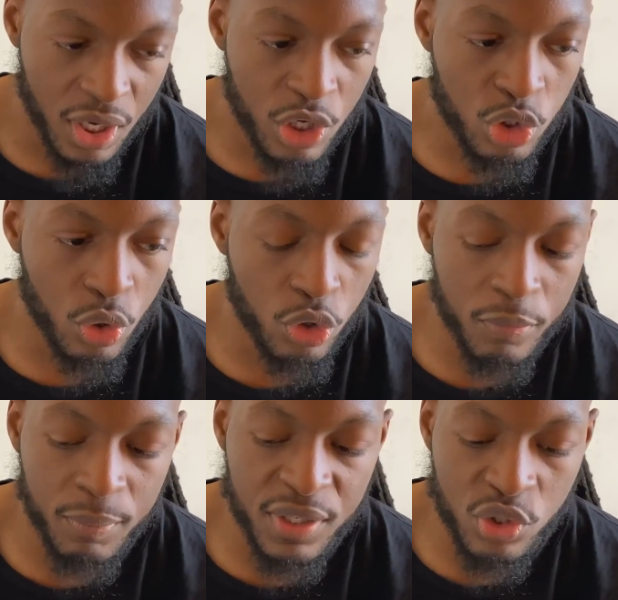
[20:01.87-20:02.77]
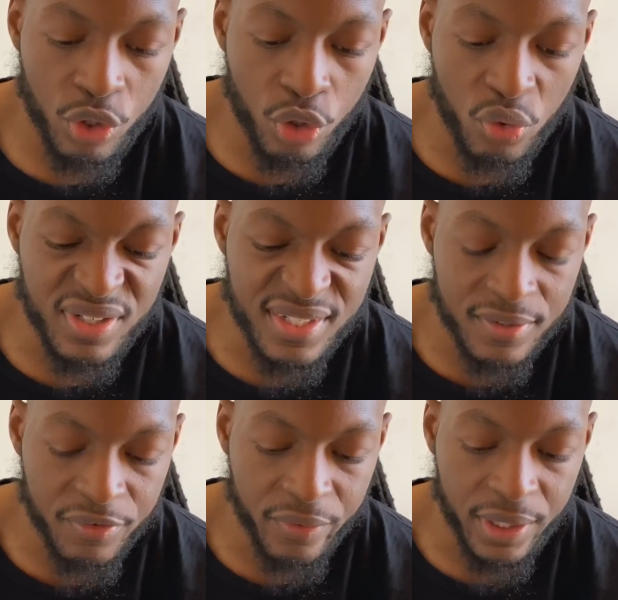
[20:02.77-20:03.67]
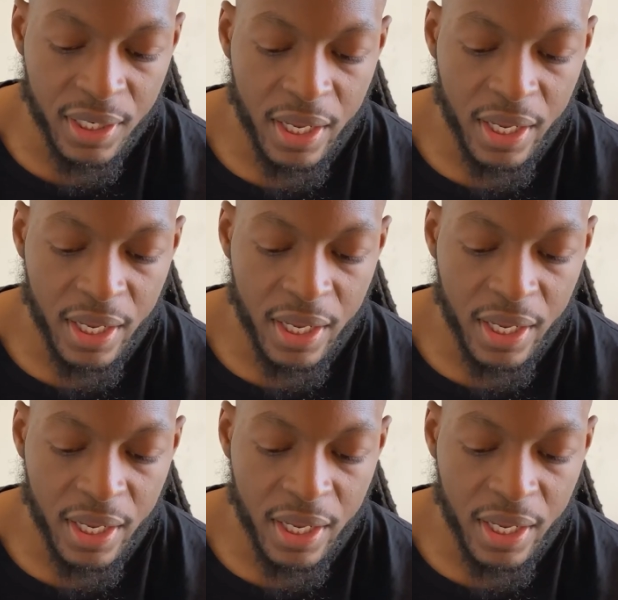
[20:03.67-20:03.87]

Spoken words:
So human beings are no different.